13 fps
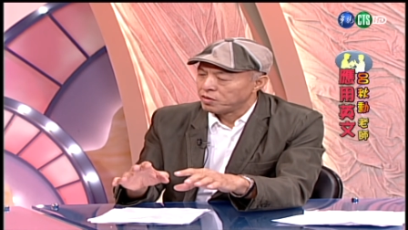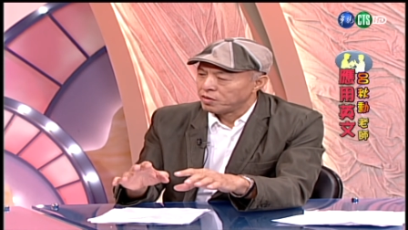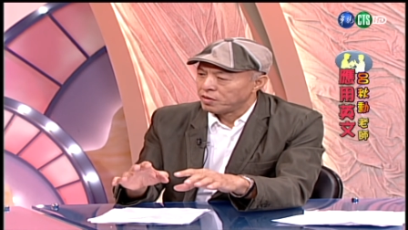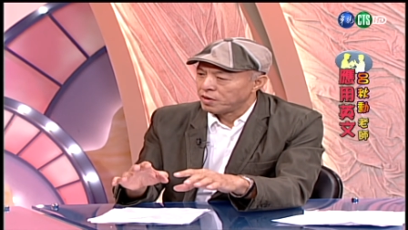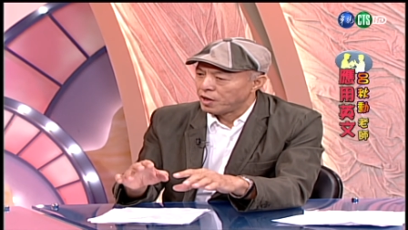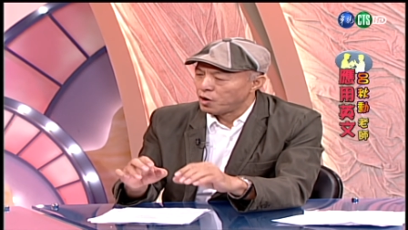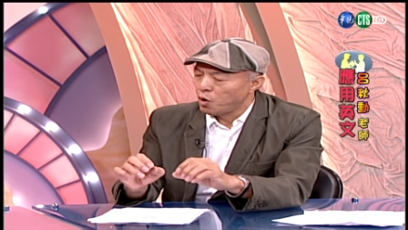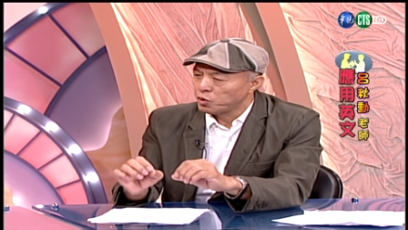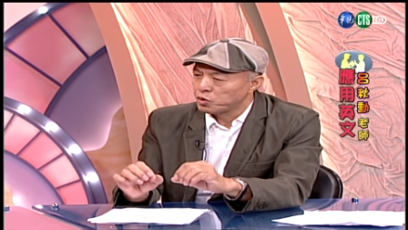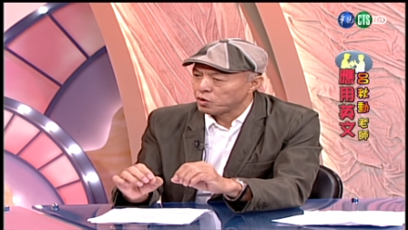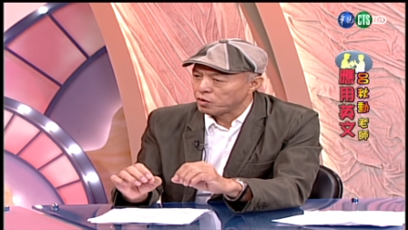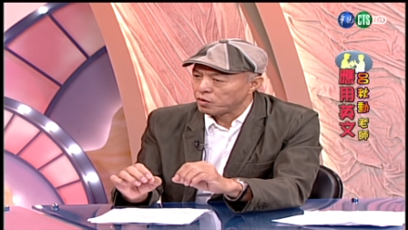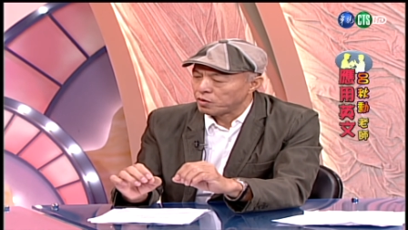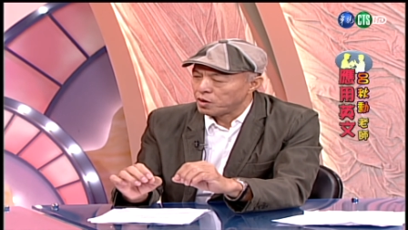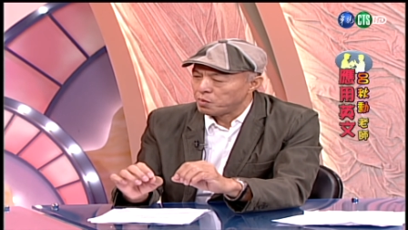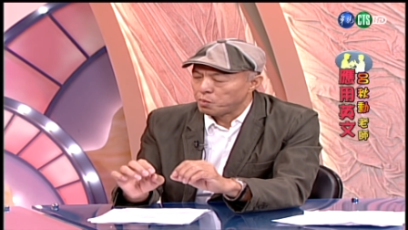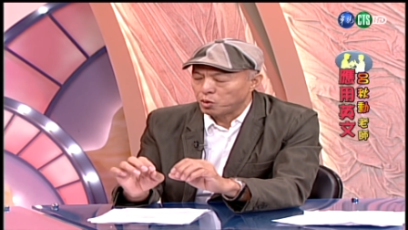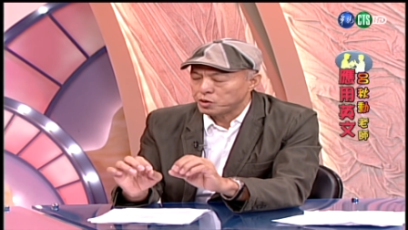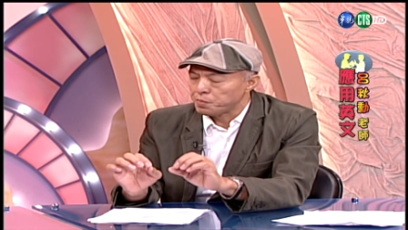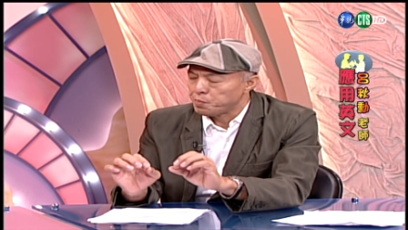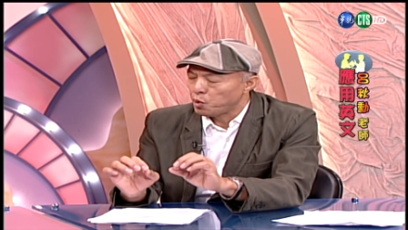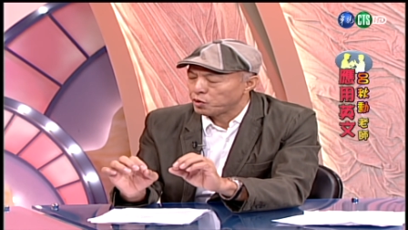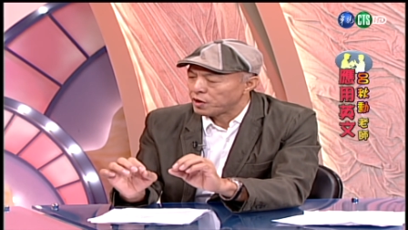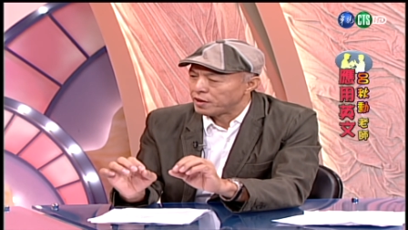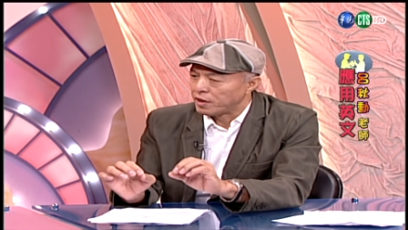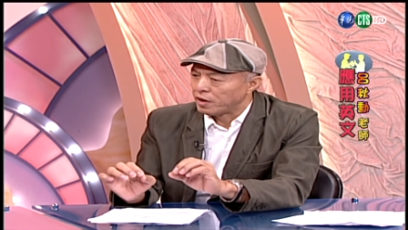Yes. And also, most
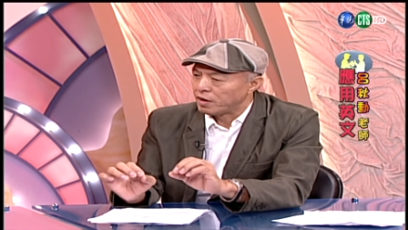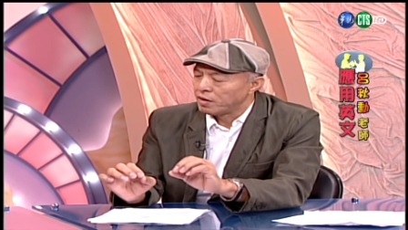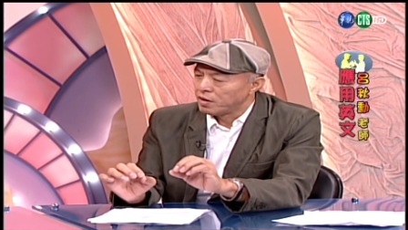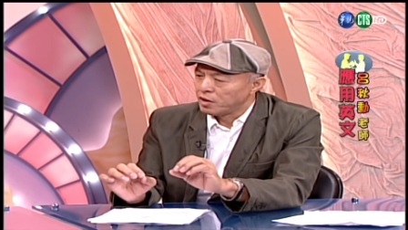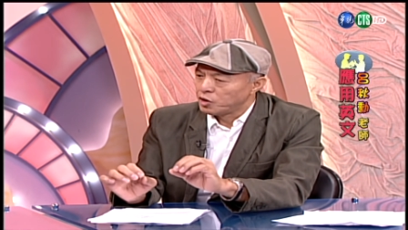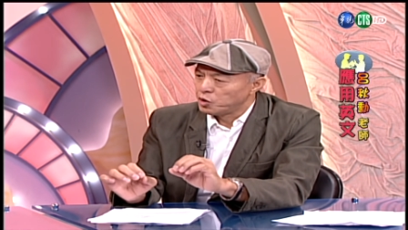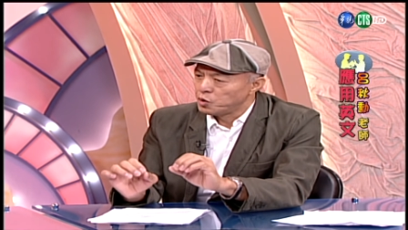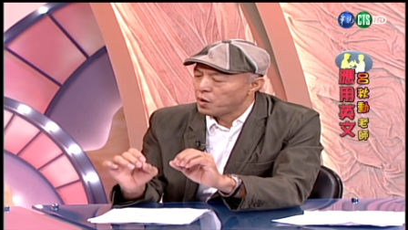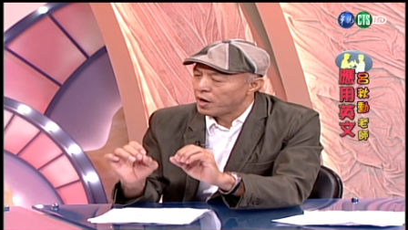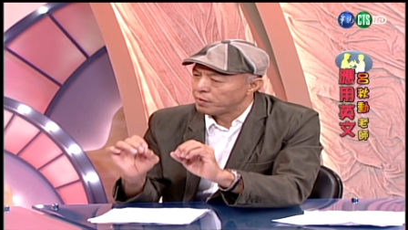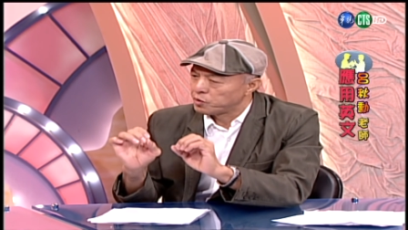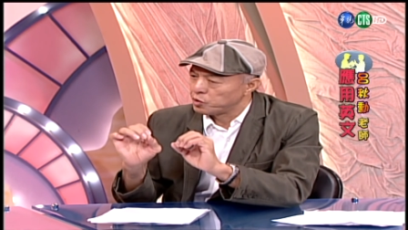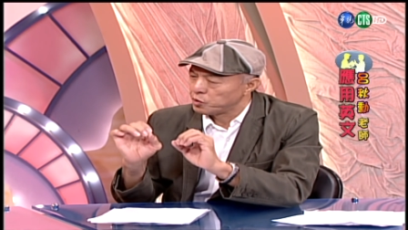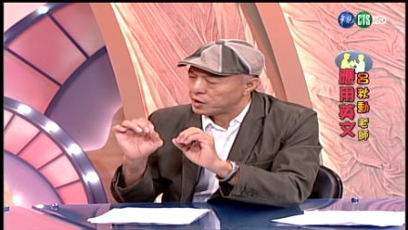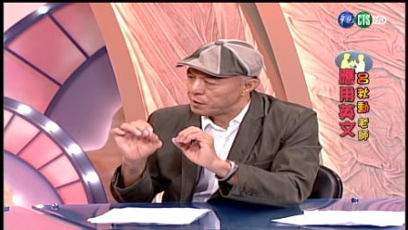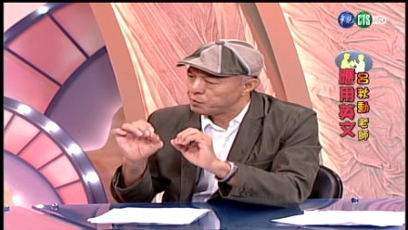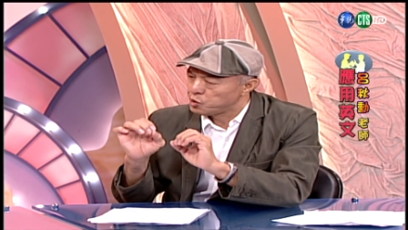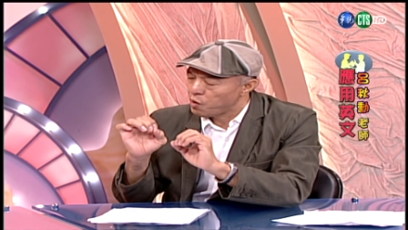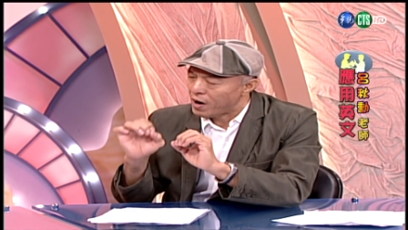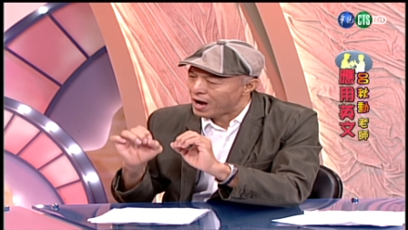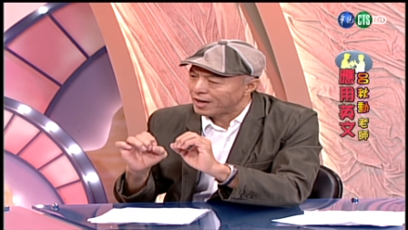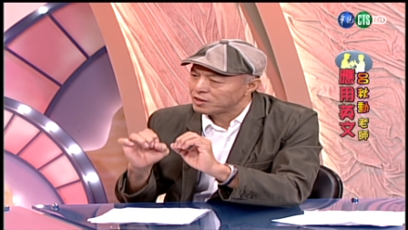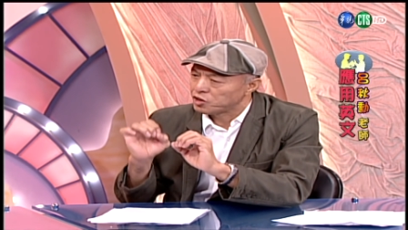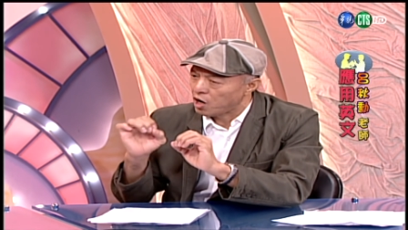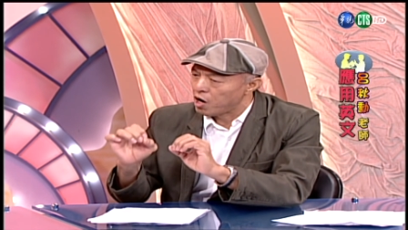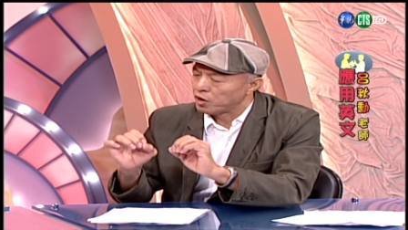importantly, you have to keep your
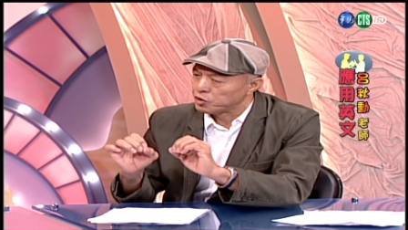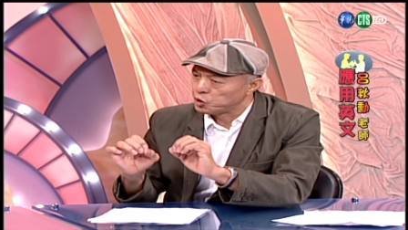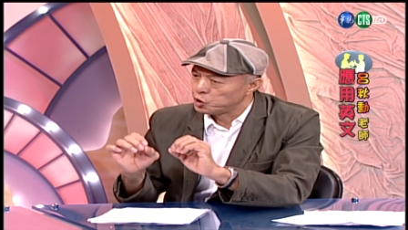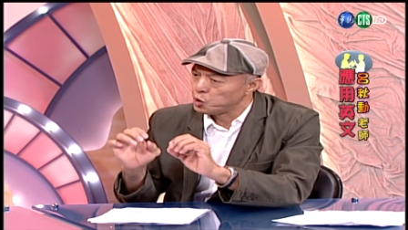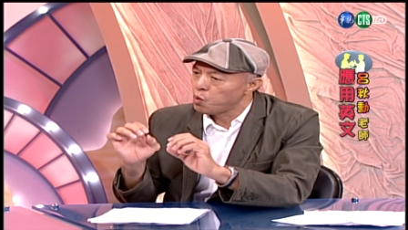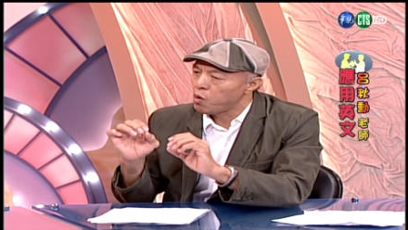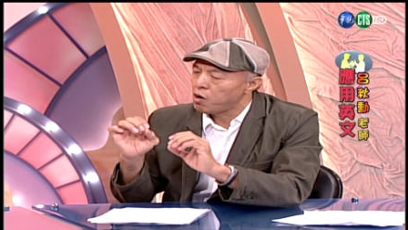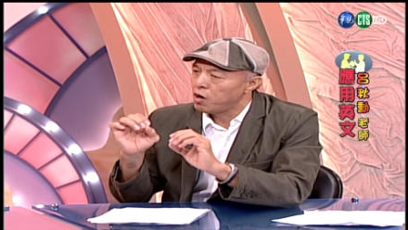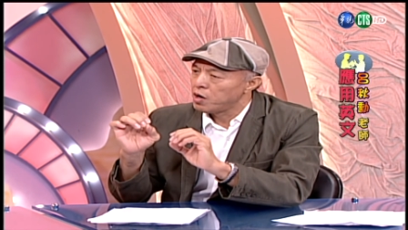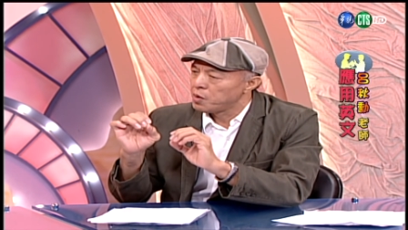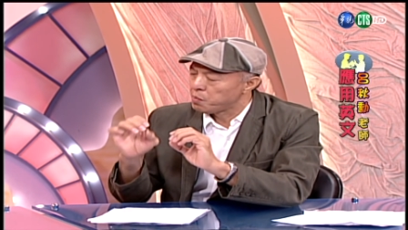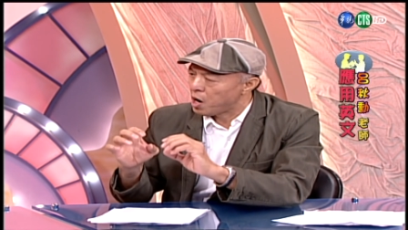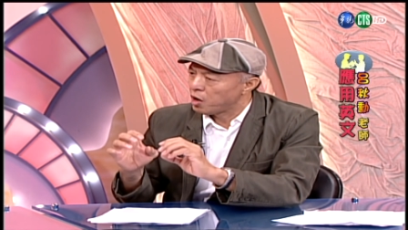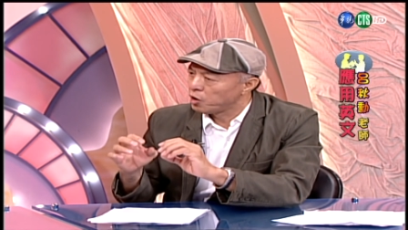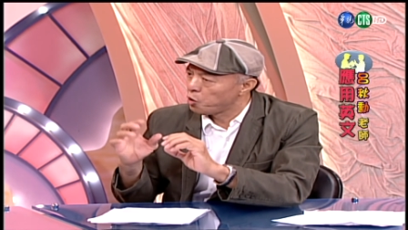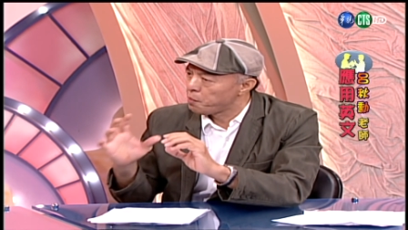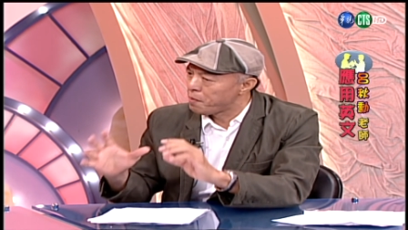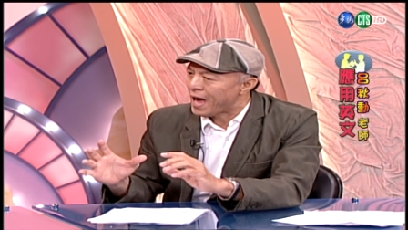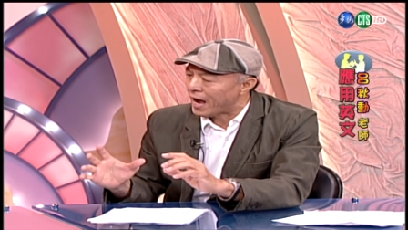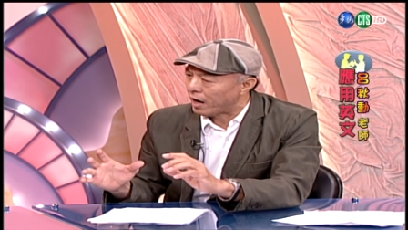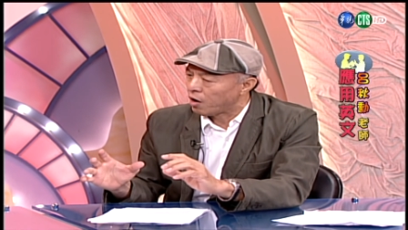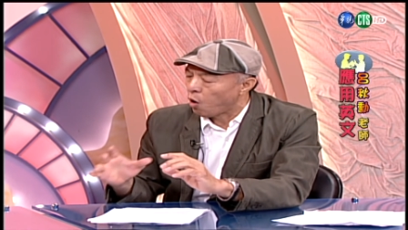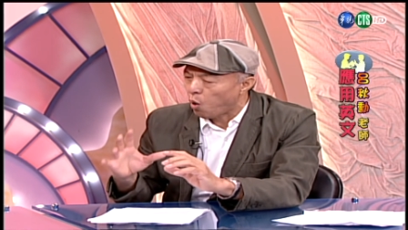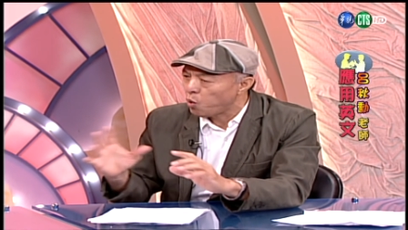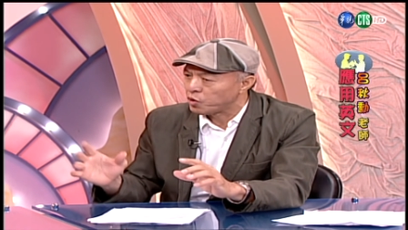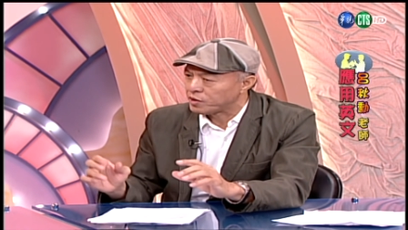eyes on your partner back
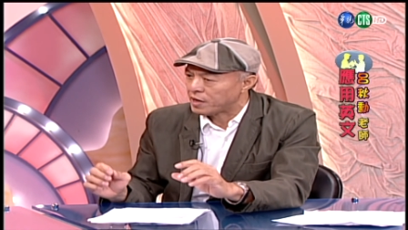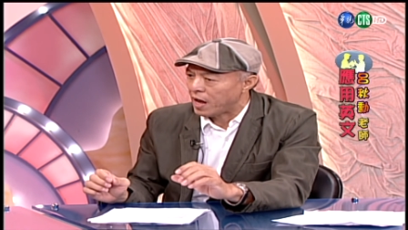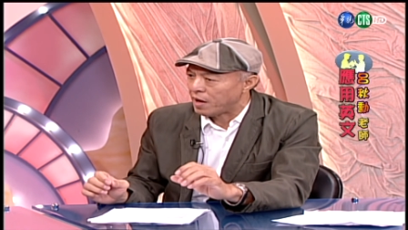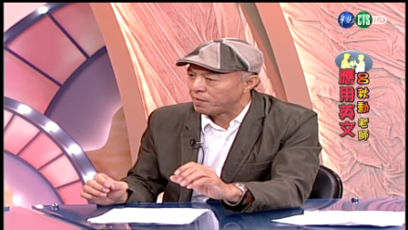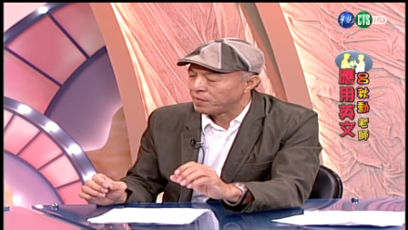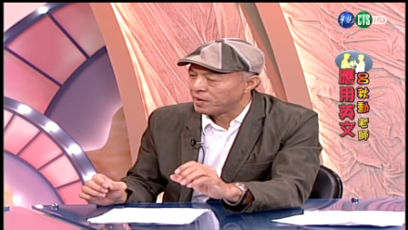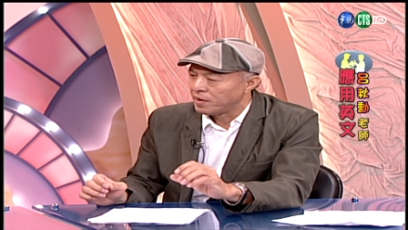all the time